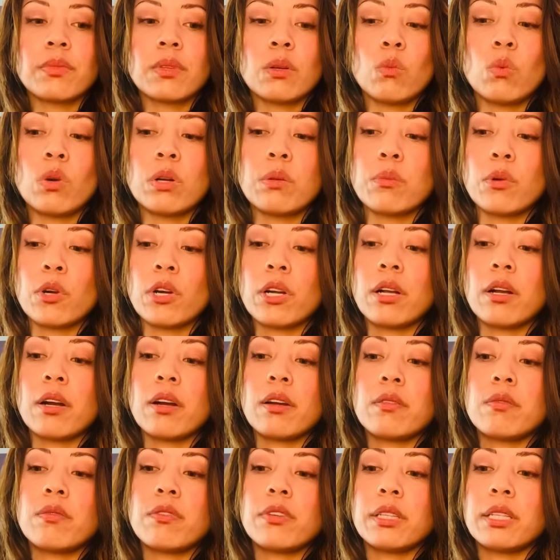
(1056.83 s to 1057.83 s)
One more
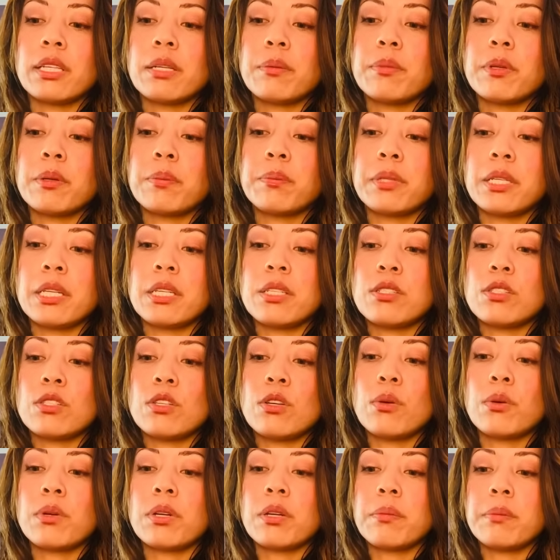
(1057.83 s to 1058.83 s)
card for Libra, please.
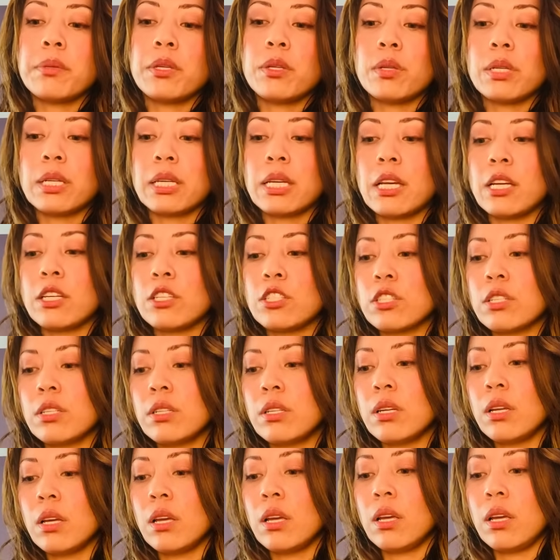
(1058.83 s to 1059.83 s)
No
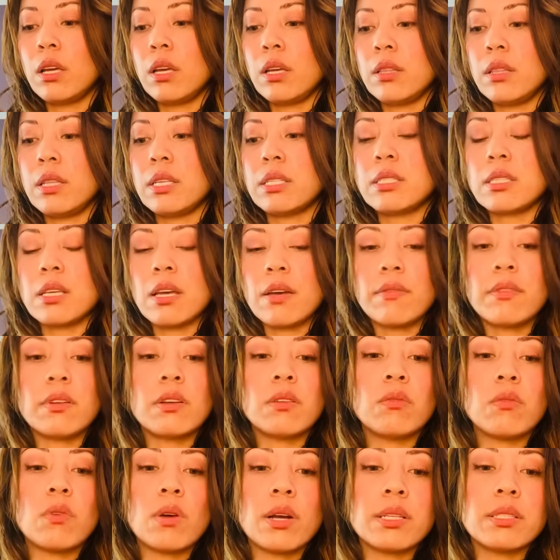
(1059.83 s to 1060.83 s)
communication. The Seven
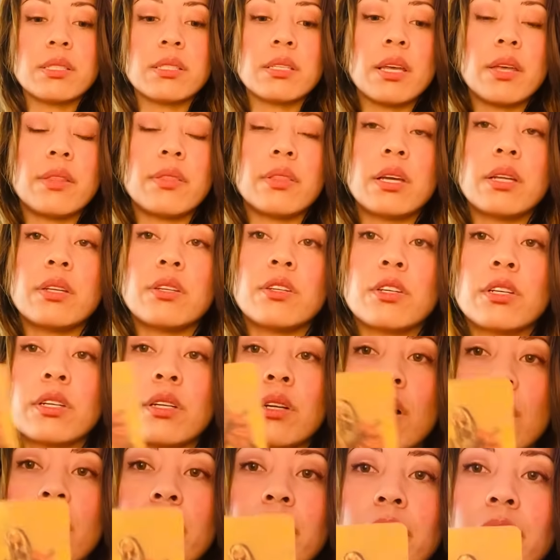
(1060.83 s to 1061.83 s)
of Wands, and then you're
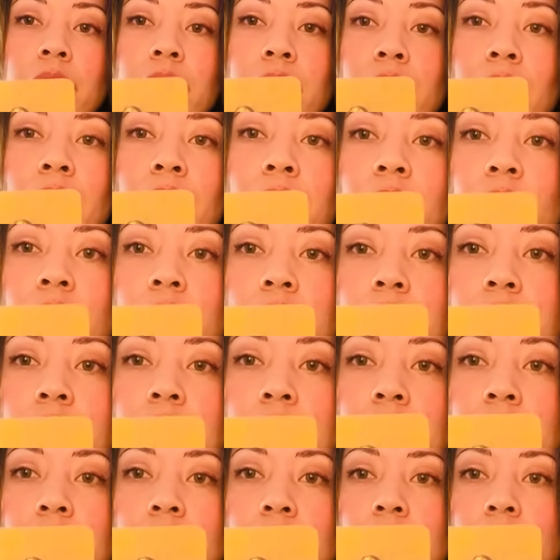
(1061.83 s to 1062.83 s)
guarded and not
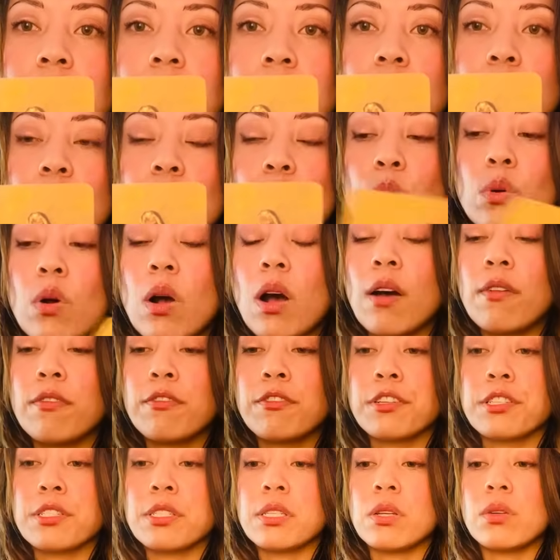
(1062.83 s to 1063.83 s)
taking any new
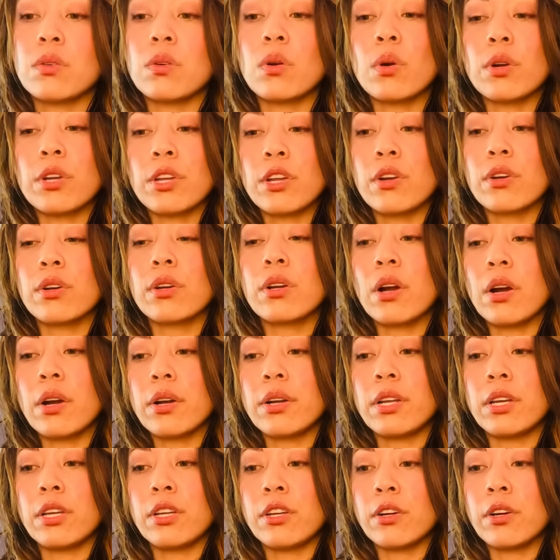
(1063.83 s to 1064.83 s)
offers in, or you're
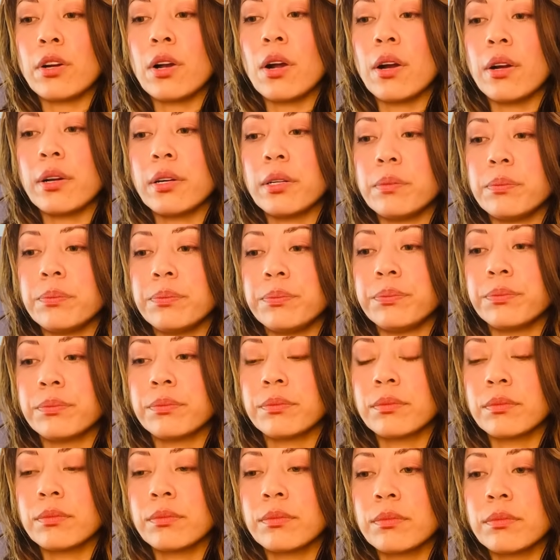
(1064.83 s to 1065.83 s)
guarding your heart.
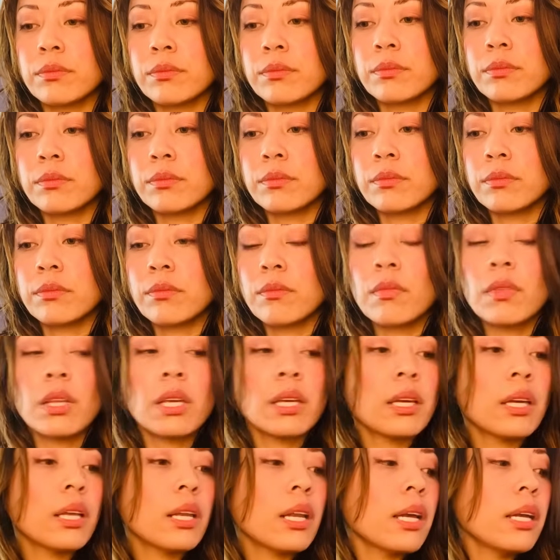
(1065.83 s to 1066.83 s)

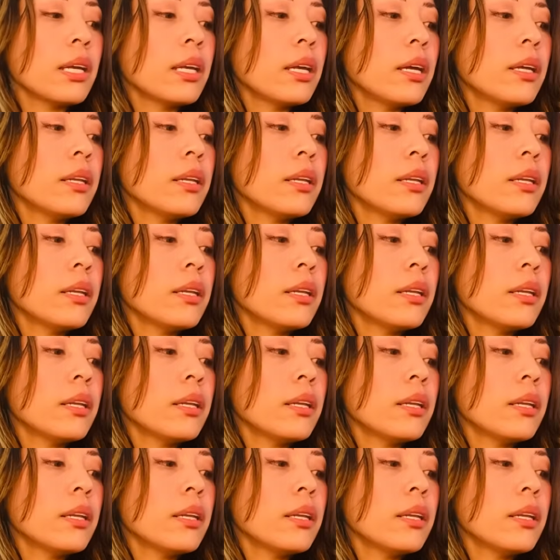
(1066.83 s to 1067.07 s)
Can I